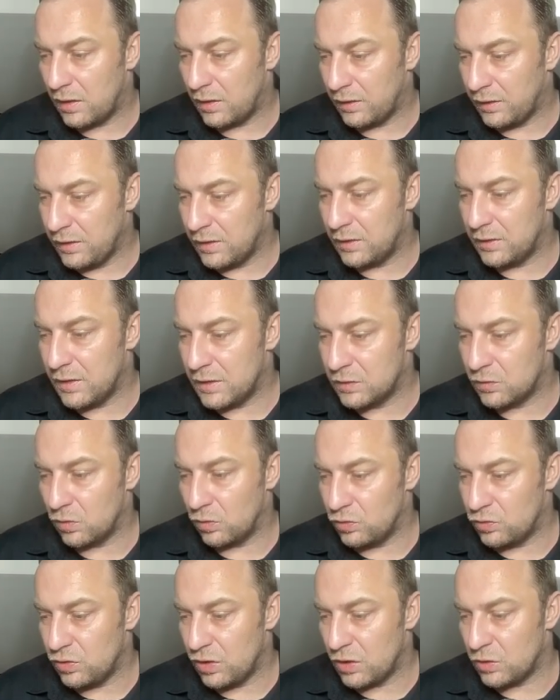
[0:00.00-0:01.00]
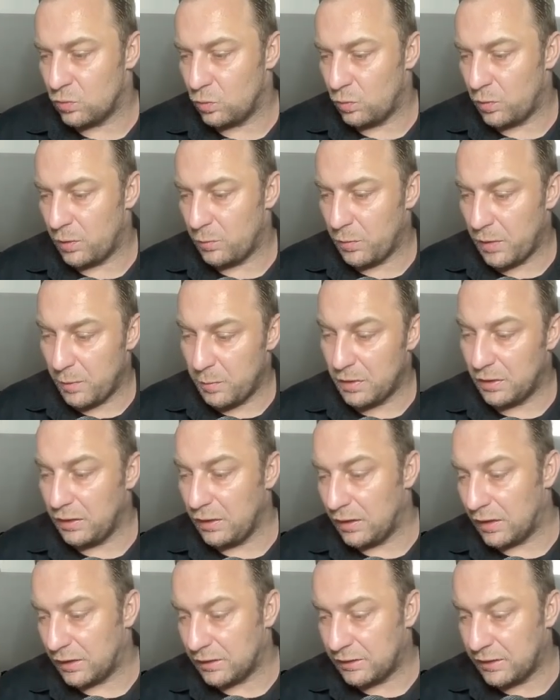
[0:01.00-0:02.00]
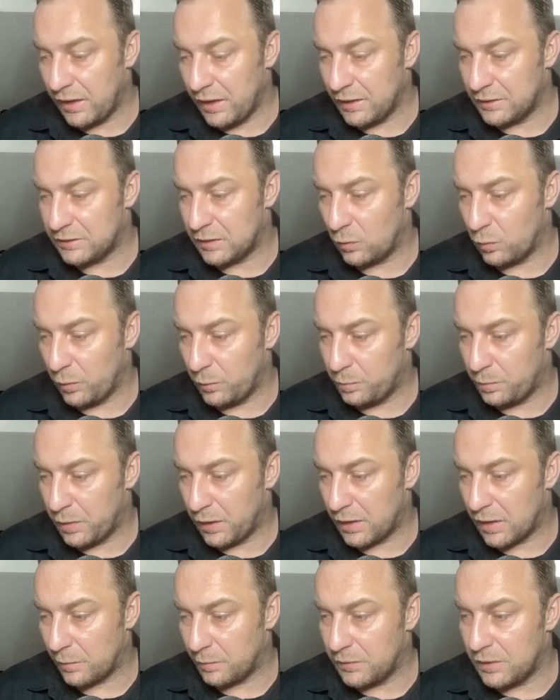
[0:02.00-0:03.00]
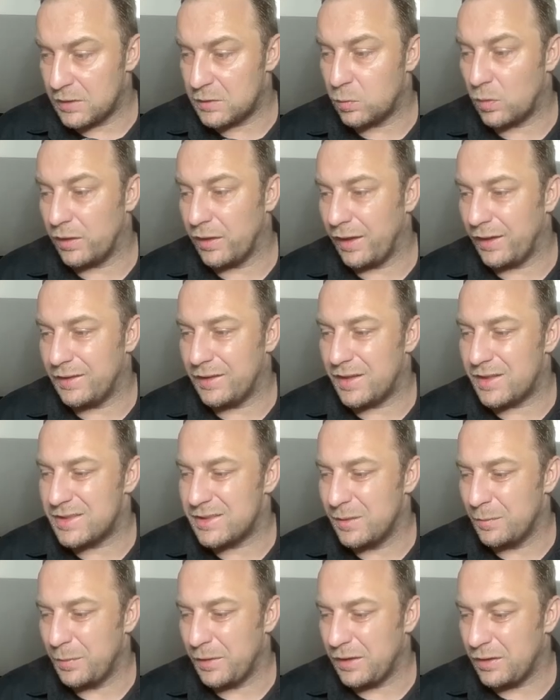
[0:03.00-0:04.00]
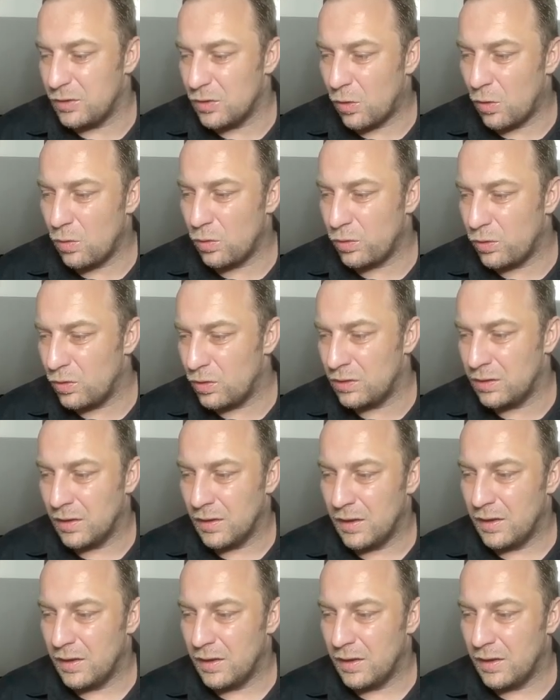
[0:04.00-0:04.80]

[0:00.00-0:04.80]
here this continuation when maybe Leela takes, then we pick up this one, and there's simply no good